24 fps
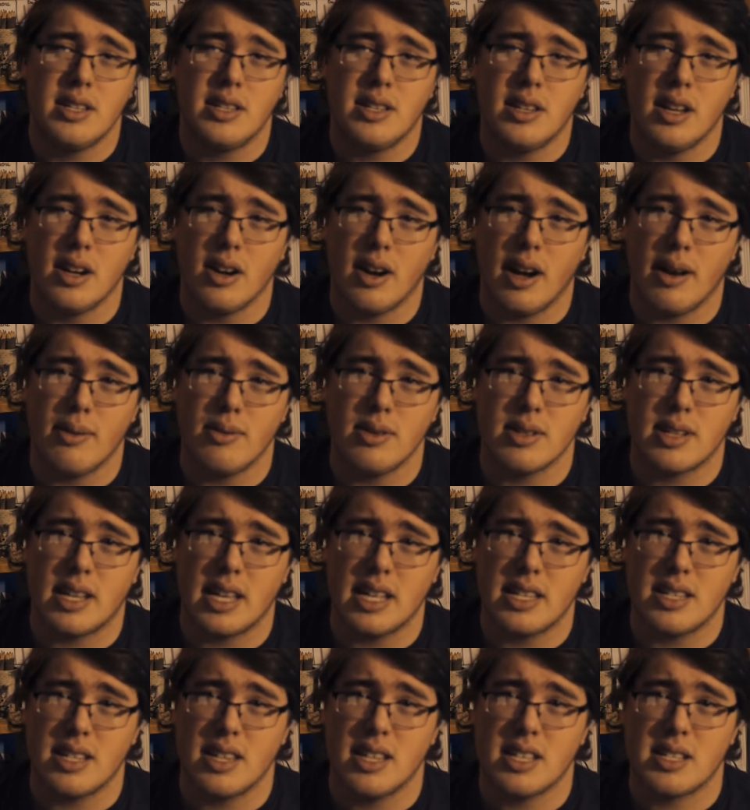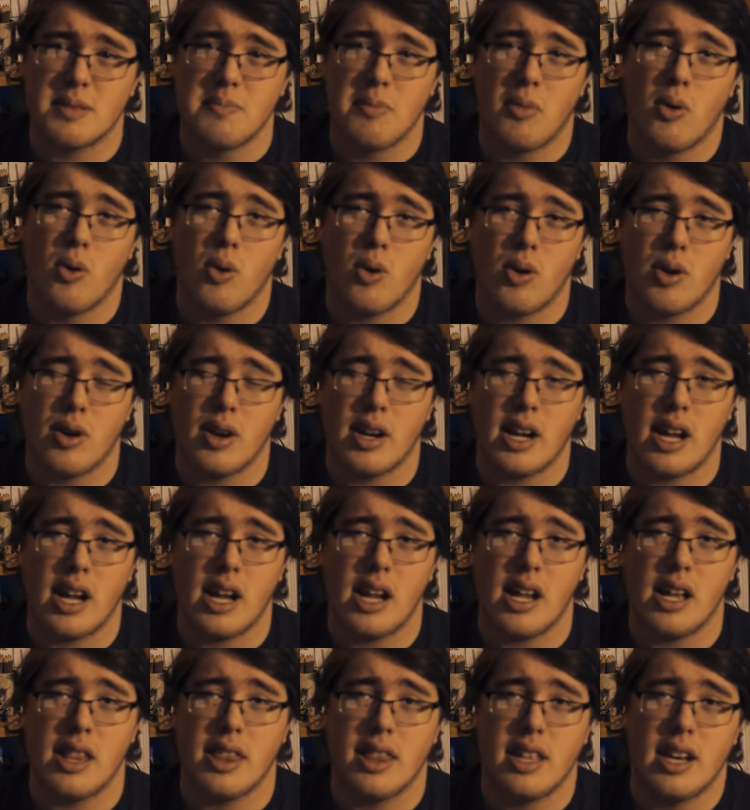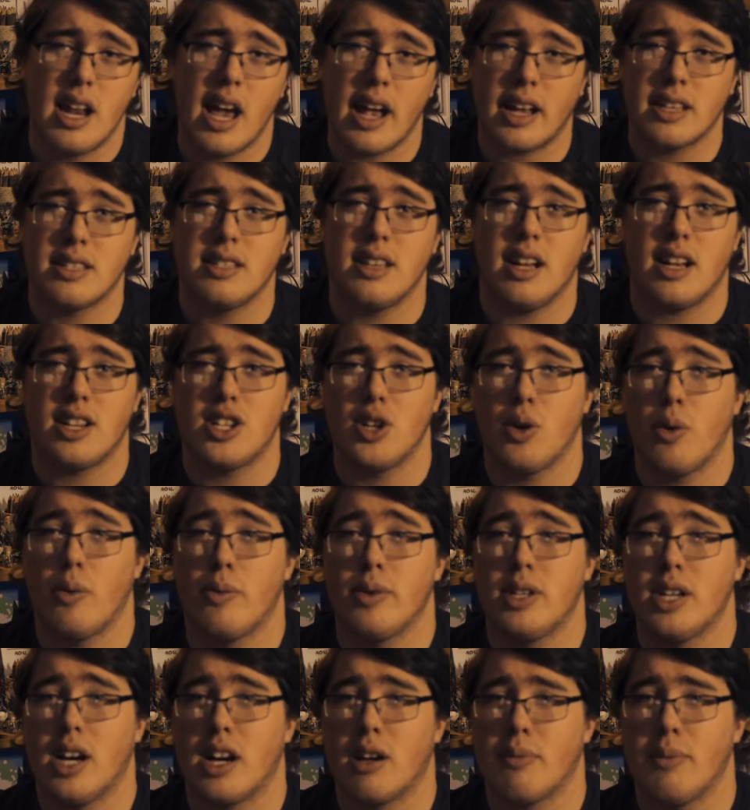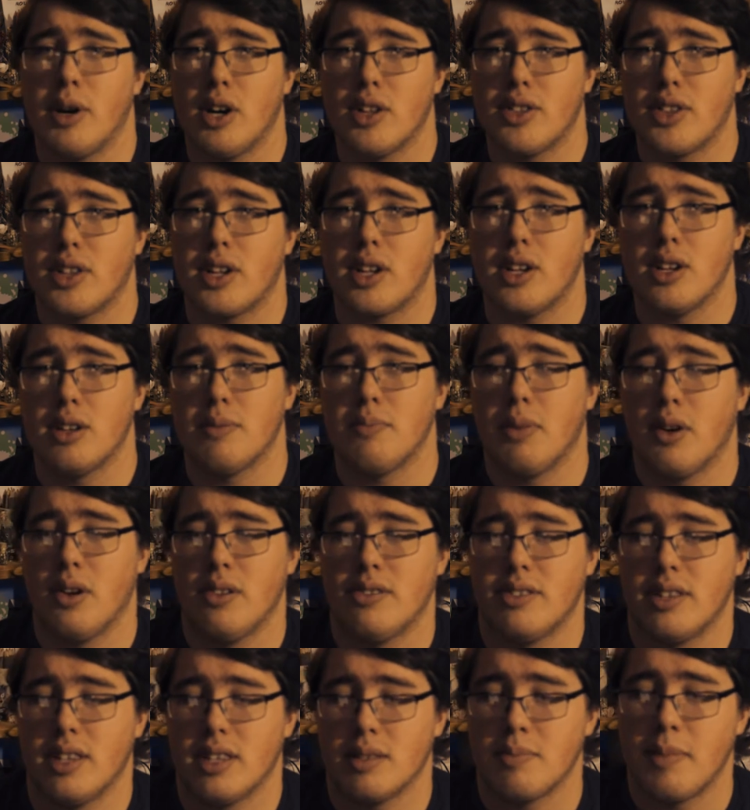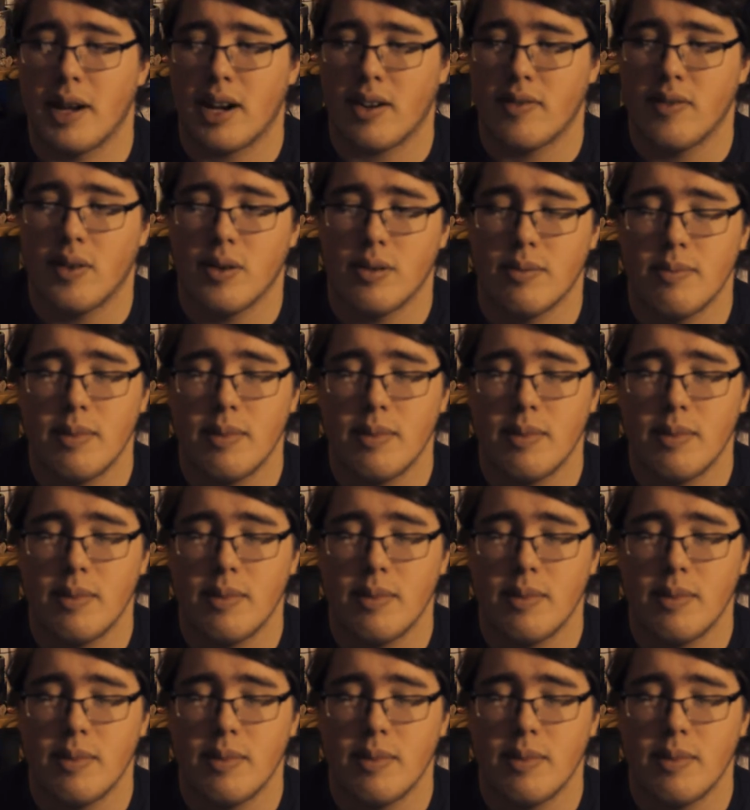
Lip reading: Or I will get to this more in the next section when we talk about the good parts of this microphone.